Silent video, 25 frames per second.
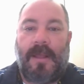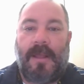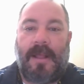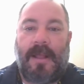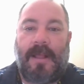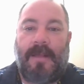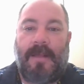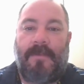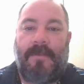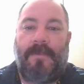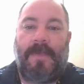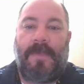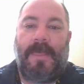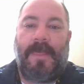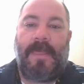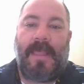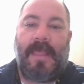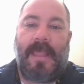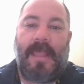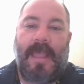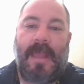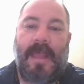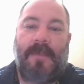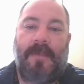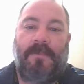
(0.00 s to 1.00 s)

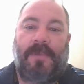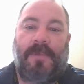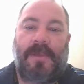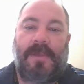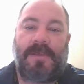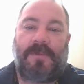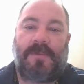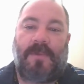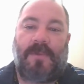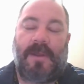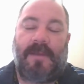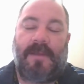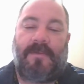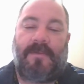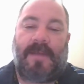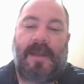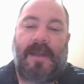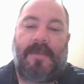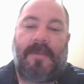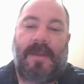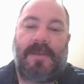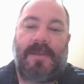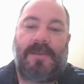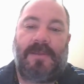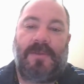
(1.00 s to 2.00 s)
N plus 1 divided
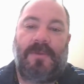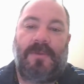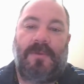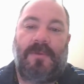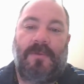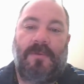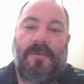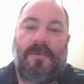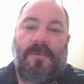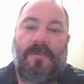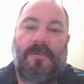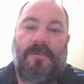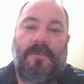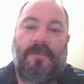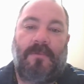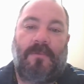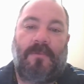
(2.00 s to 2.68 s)
by 2.